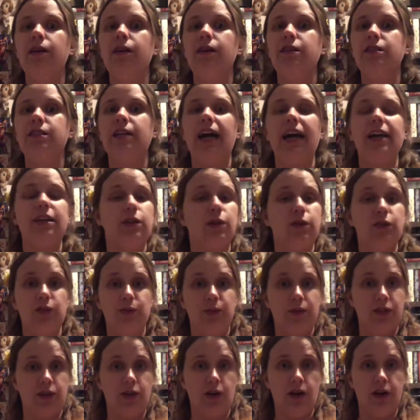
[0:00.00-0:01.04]
diagnosed
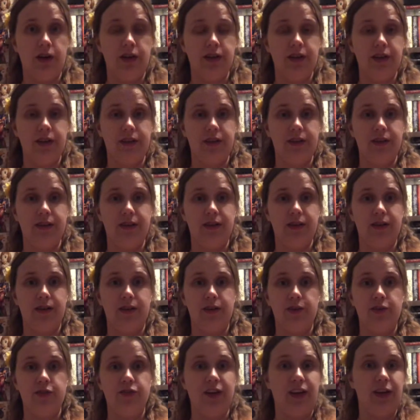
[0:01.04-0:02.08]
with chronic
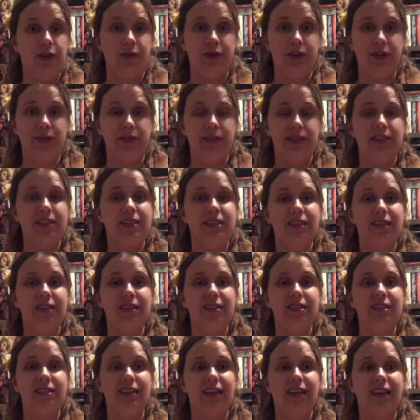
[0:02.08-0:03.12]
or fatal
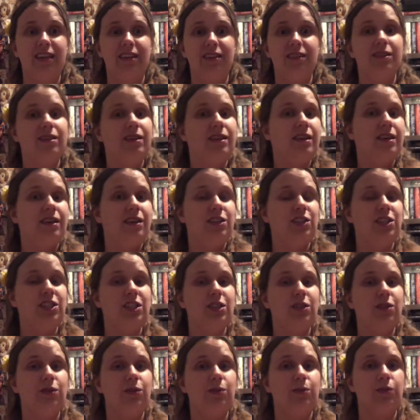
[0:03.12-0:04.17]
illnesses, and she
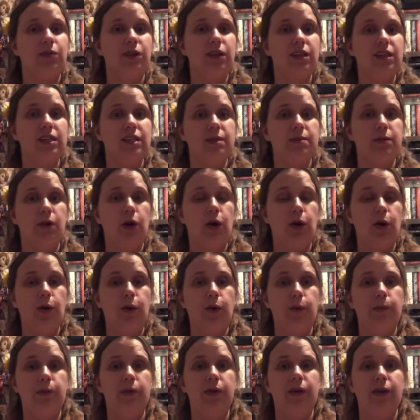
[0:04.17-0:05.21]
still brings some
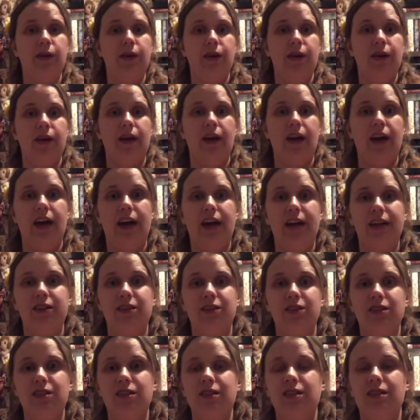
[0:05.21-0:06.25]
hope and
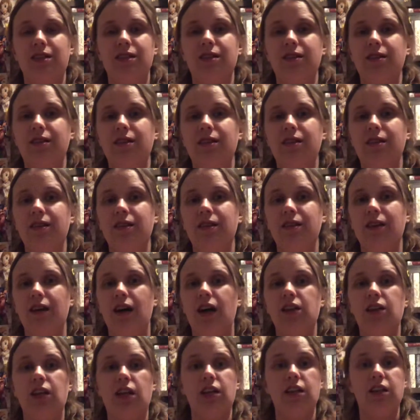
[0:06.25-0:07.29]
just
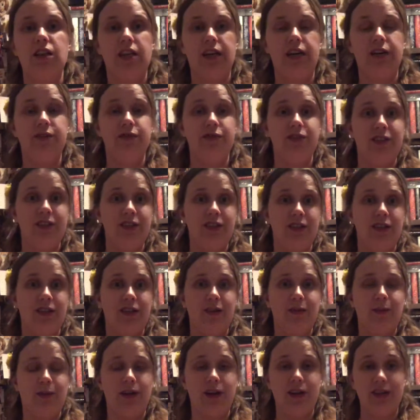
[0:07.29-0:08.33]
a lot of love into
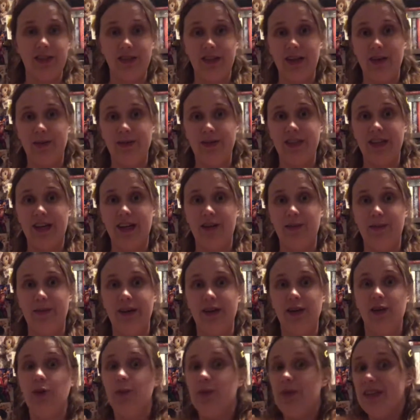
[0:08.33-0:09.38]
her work. So that was kind of my
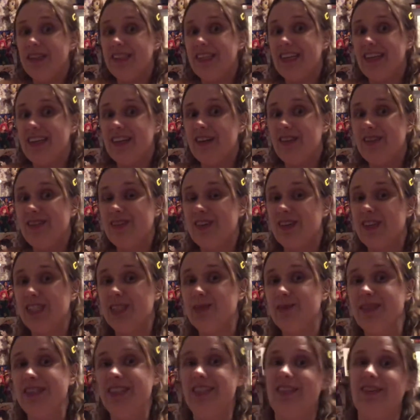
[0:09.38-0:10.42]
goal. Plus, I love
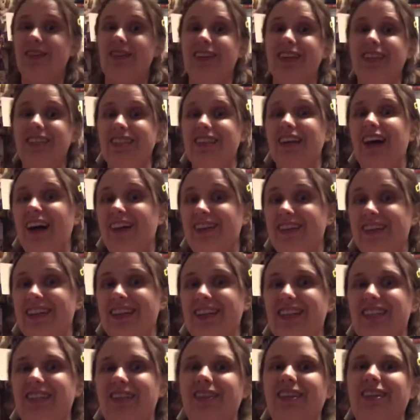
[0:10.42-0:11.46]
Christmas stories and holiday
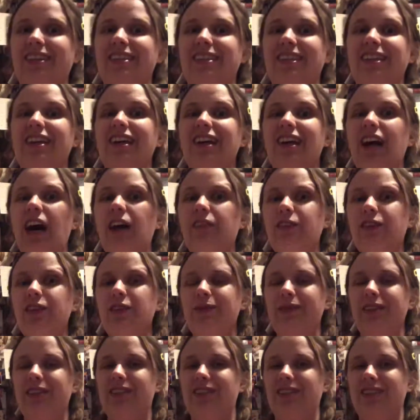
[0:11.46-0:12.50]
stories, and I've always
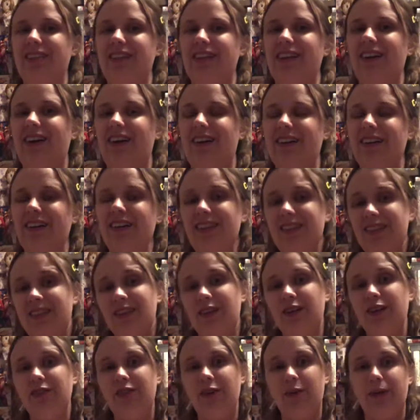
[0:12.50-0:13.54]
been interested in Hanukkah,
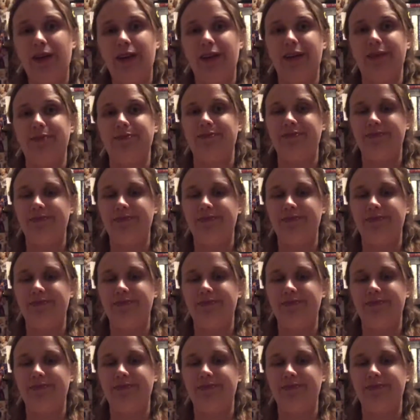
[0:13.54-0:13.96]
so I thought, why not?